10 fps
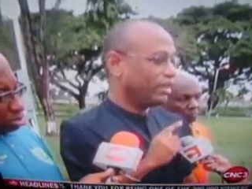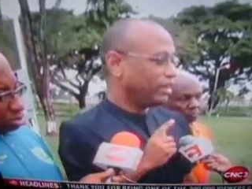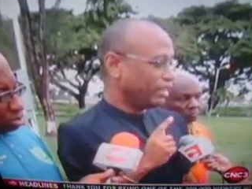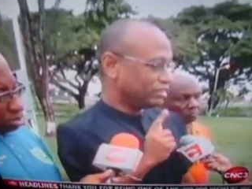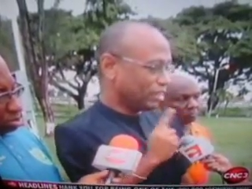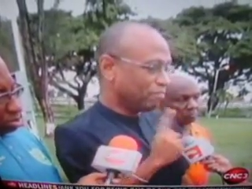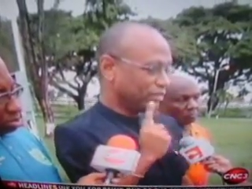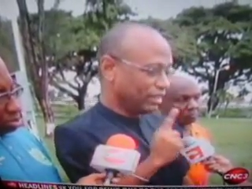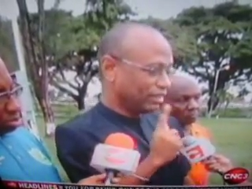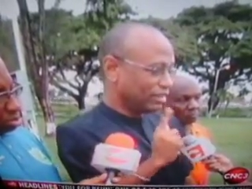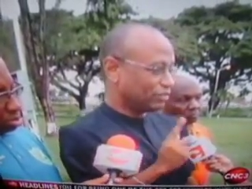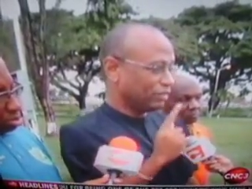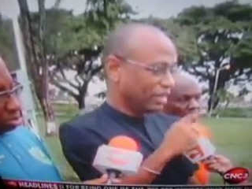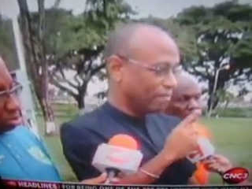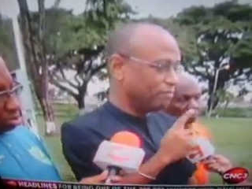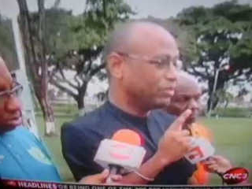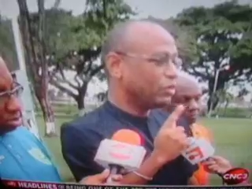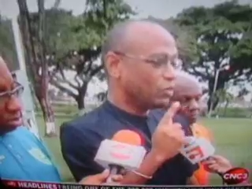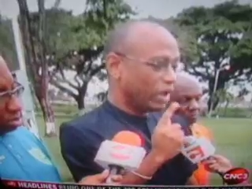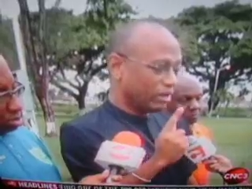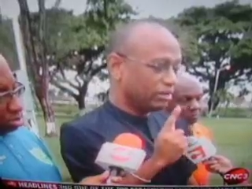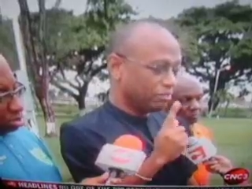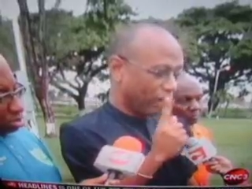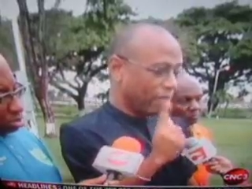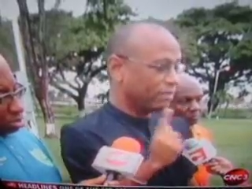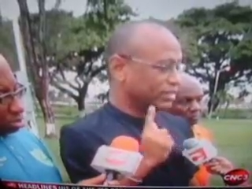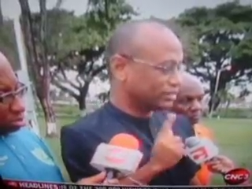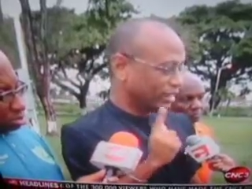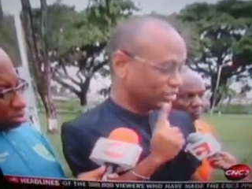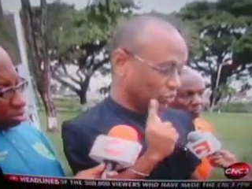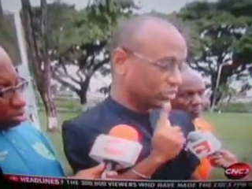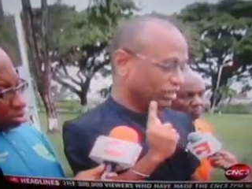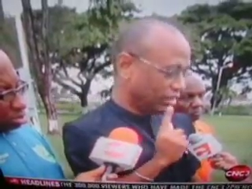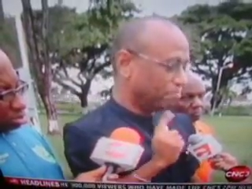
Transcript: there's something in this for them when the Prime Minister is totally